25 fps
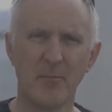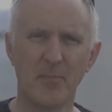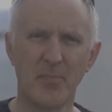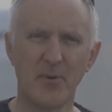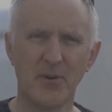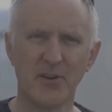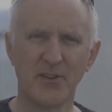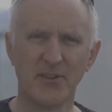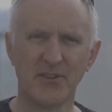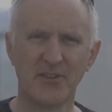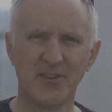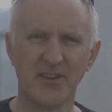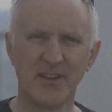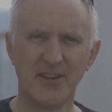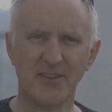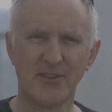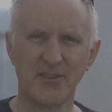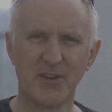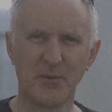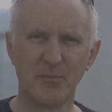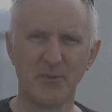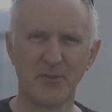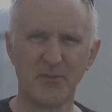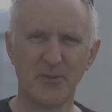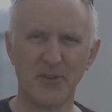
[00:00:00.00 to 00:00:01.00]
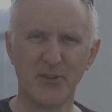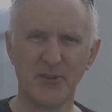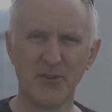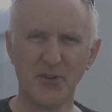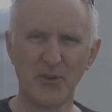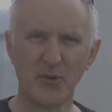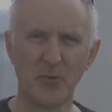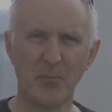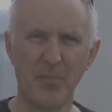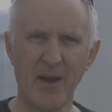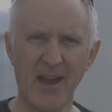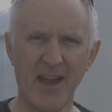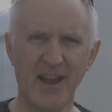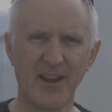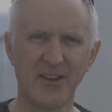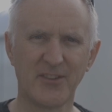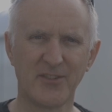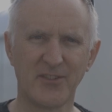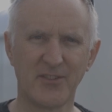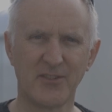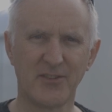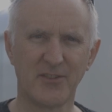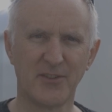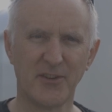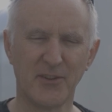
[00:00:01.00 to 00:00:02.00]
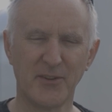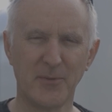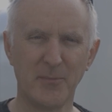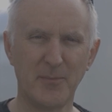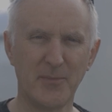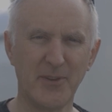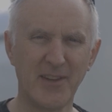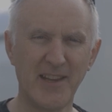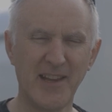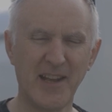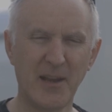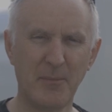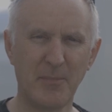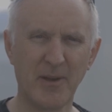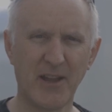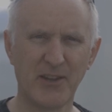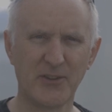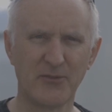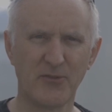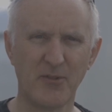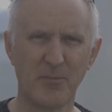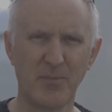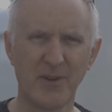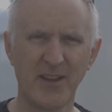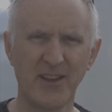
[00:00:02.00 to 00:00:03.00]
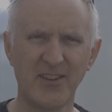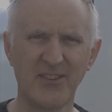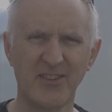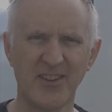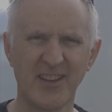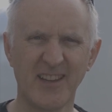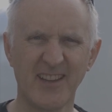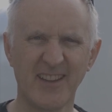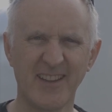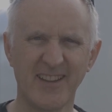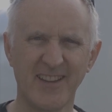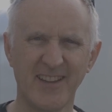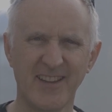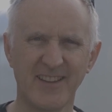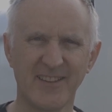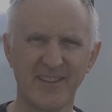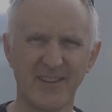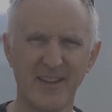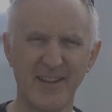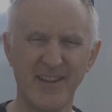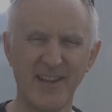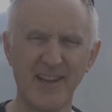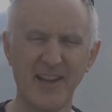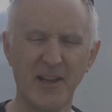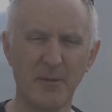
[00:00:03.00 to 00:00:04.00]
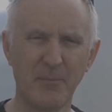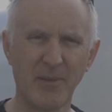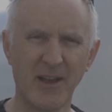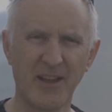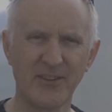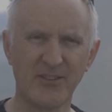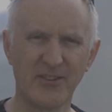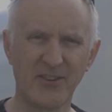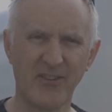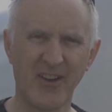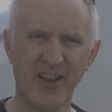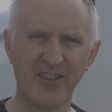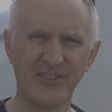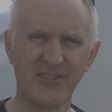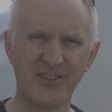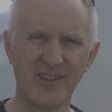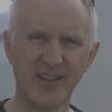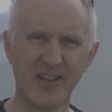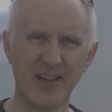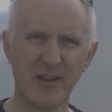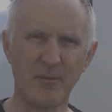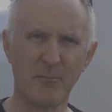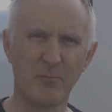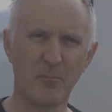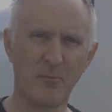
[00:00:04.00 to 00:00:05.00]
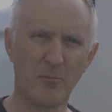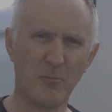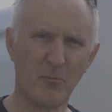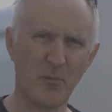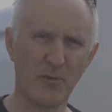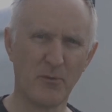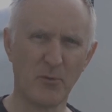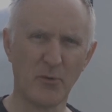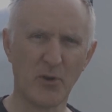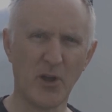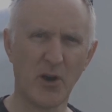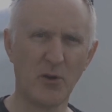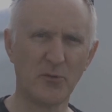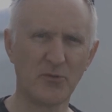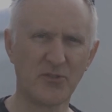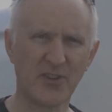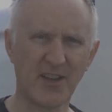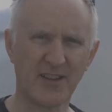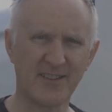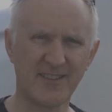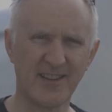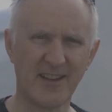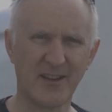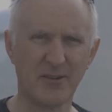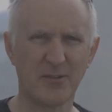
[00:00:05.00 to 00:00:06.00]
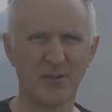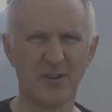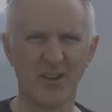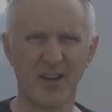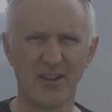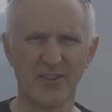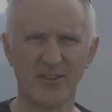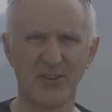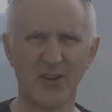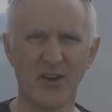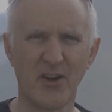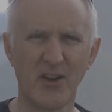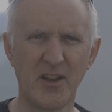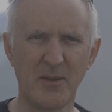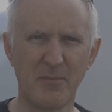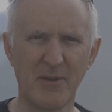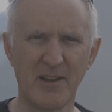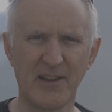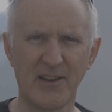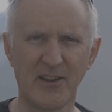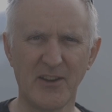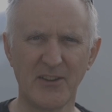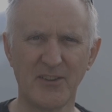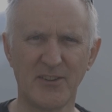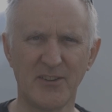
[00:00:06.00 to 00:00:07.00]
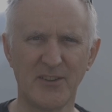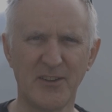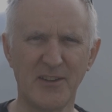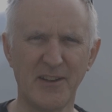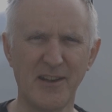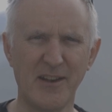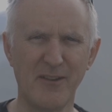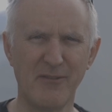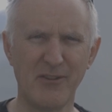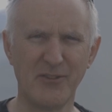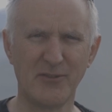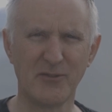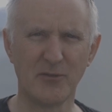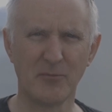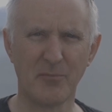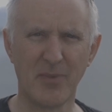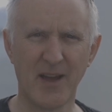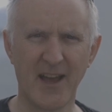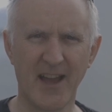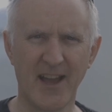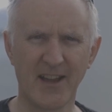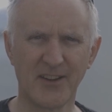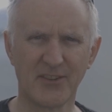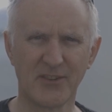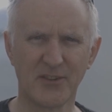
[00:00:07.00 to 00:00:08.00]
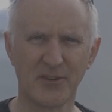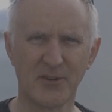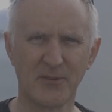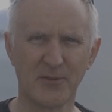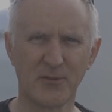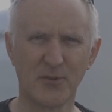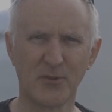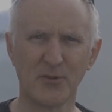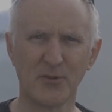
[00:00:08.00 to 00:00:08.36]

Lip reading: but in terms of the 2 bags that the kneeling pads are replacing, the kneeling pads are actually, with all the holes cut out, a tiny bit lighter than the original bags. And of